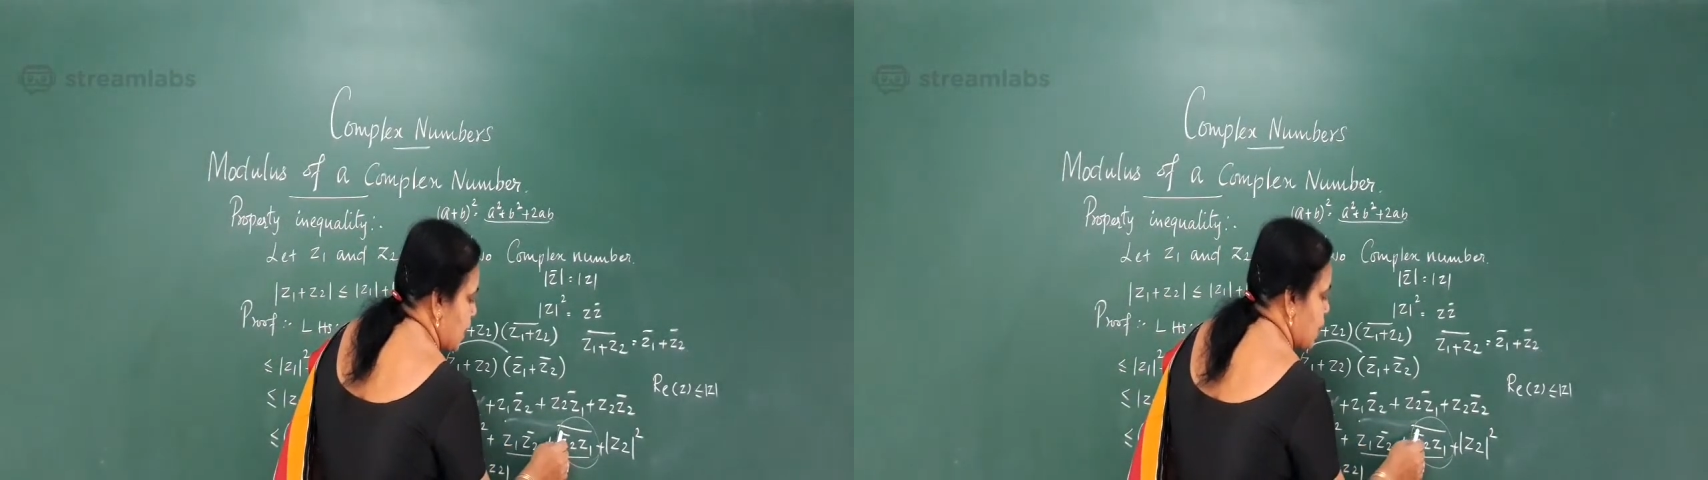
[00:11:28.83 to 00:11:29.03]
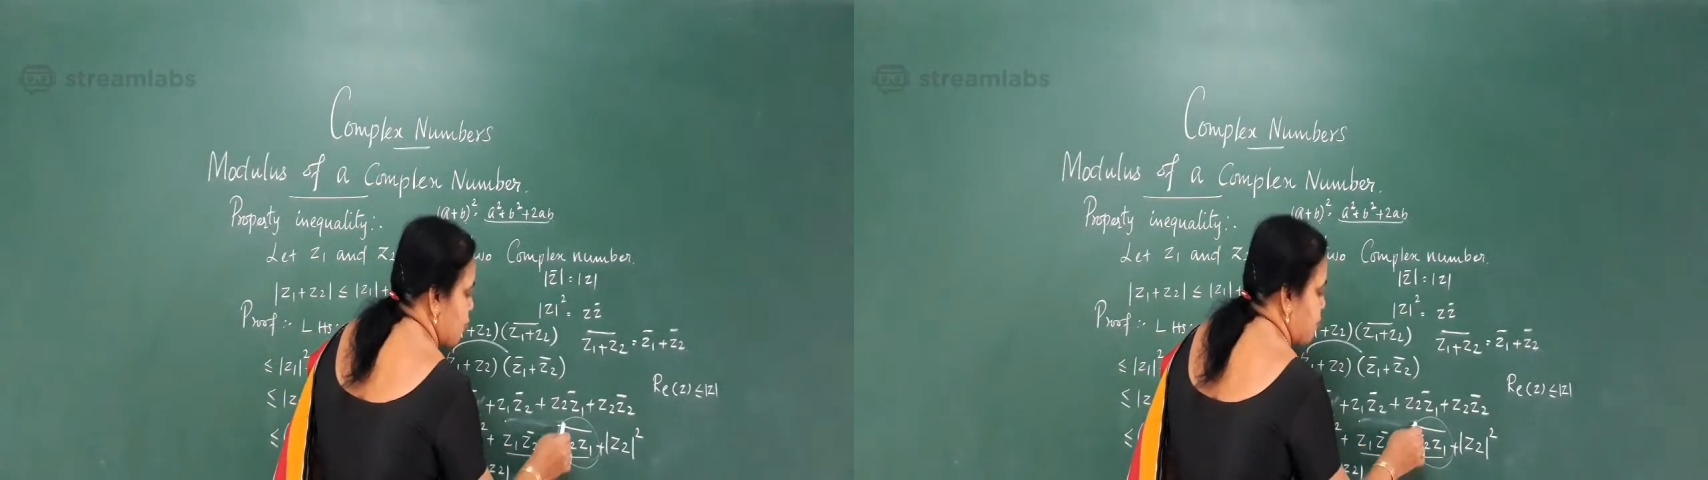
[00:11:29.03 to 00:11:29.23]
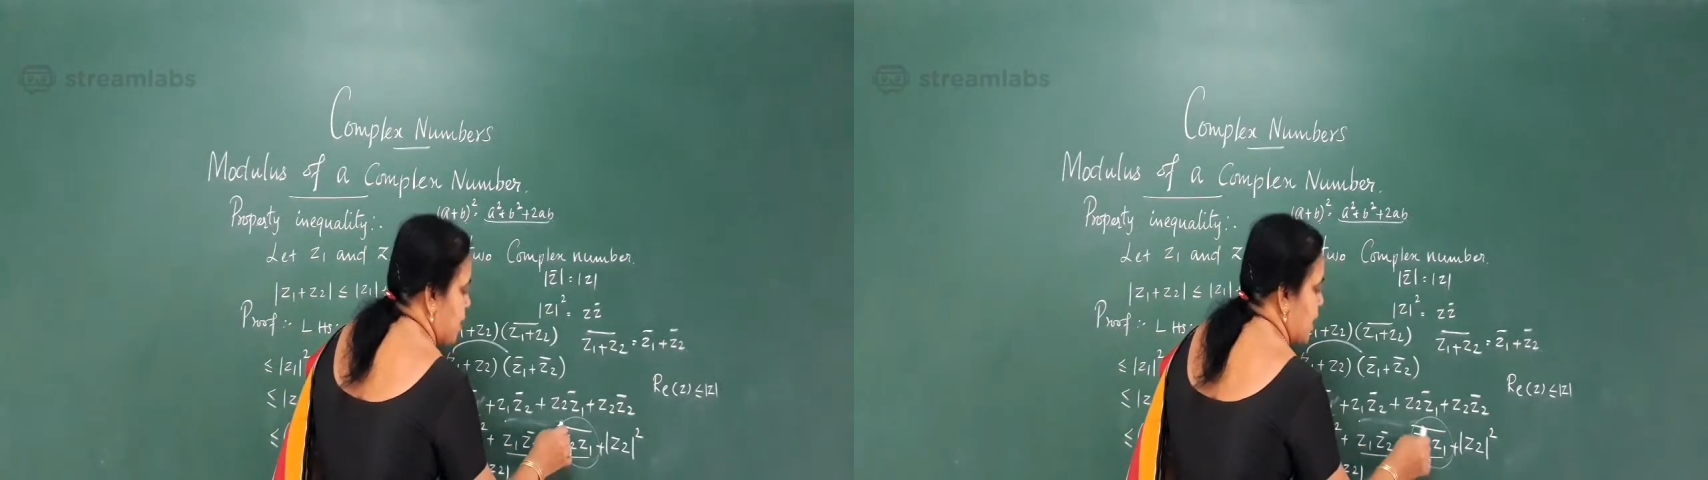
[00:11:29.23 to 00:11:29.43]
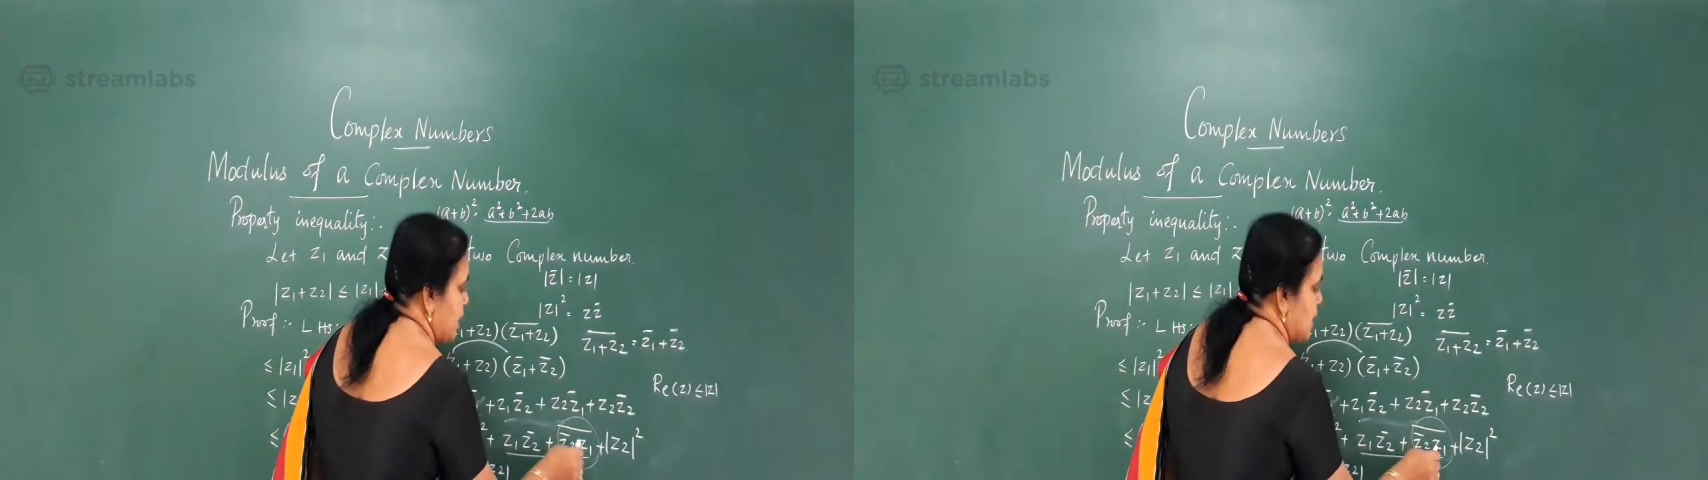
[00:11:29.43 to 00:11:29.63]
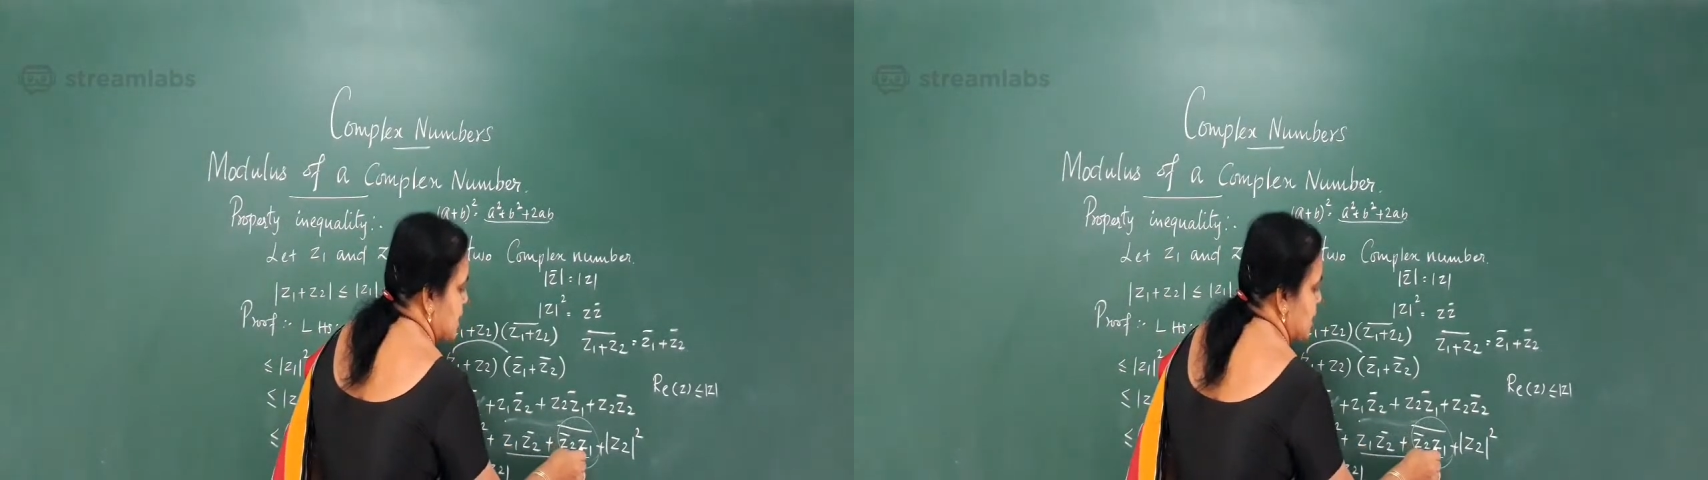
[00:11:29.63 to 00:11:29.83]
of
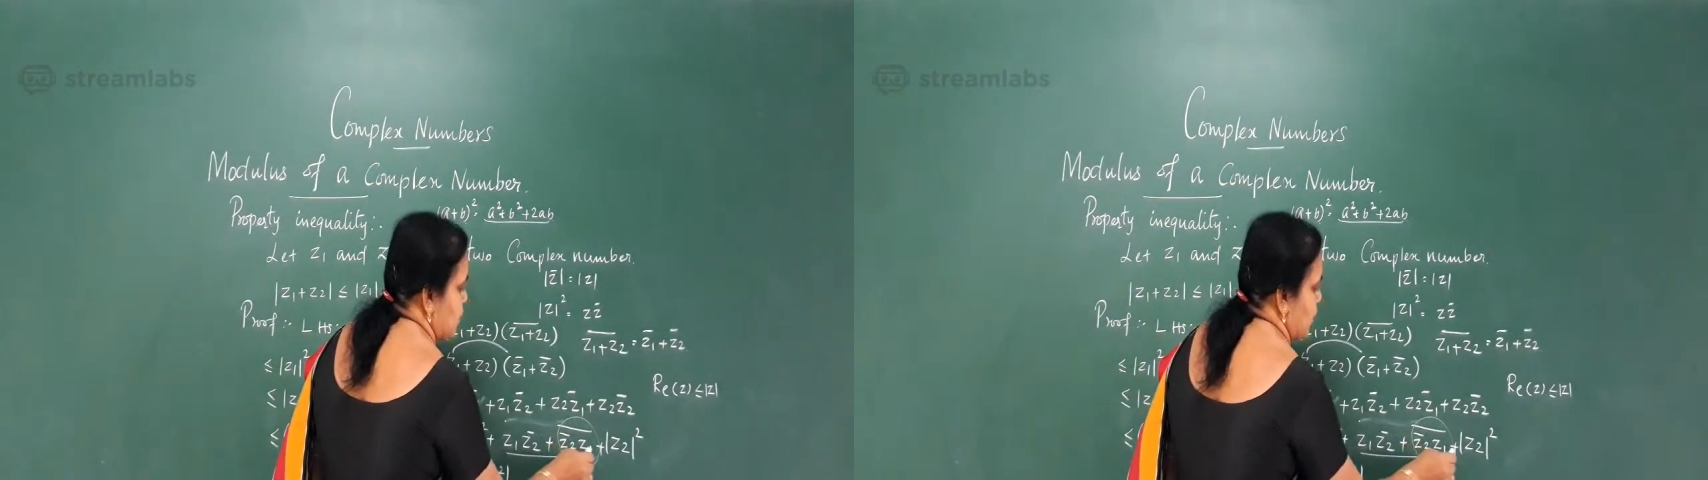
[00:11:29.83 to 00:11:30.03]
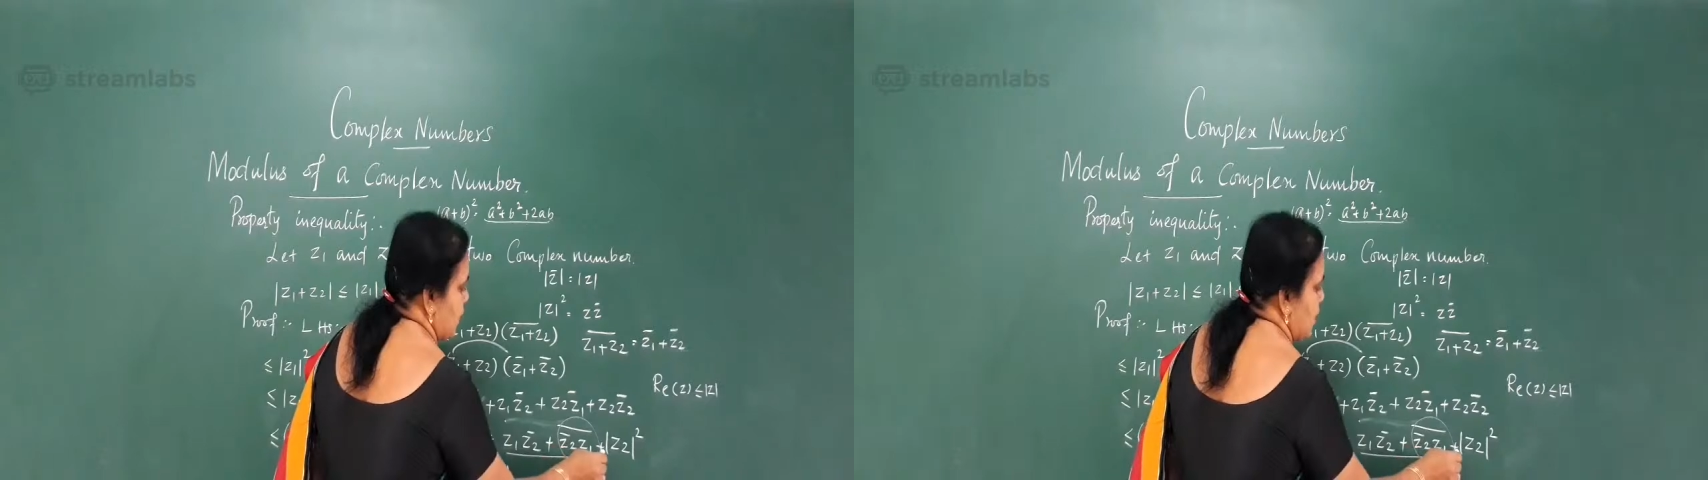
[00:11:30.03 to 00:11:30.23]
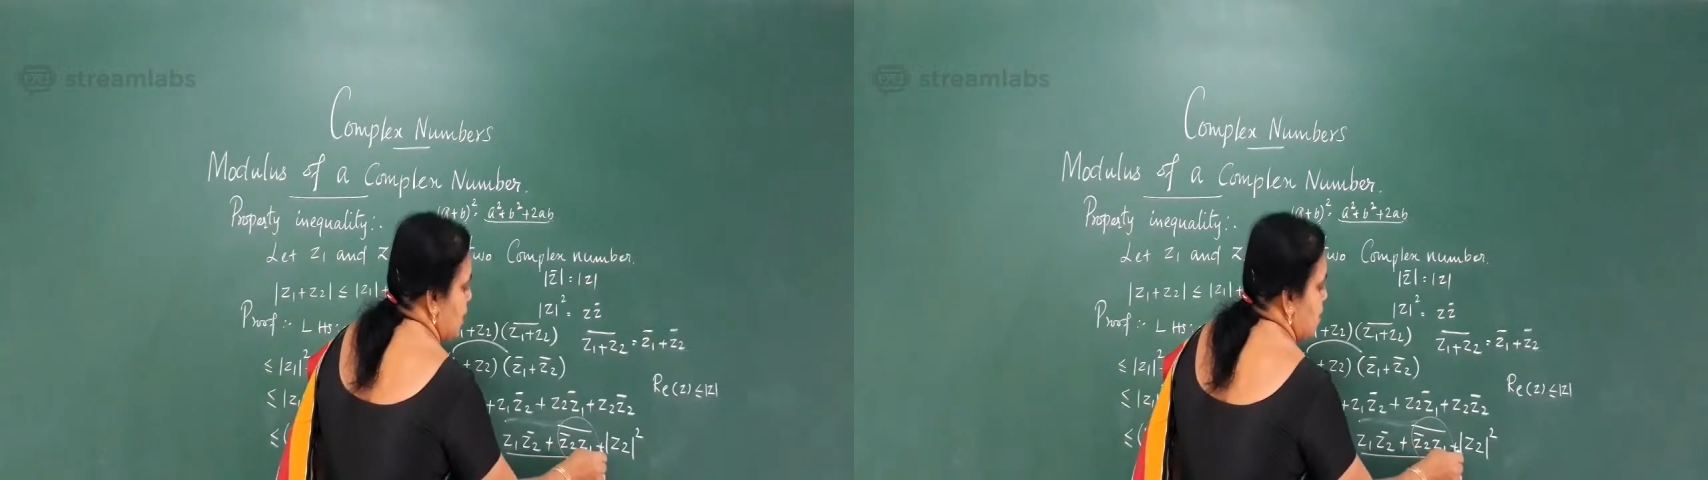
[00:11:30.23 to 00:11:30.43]
bar z1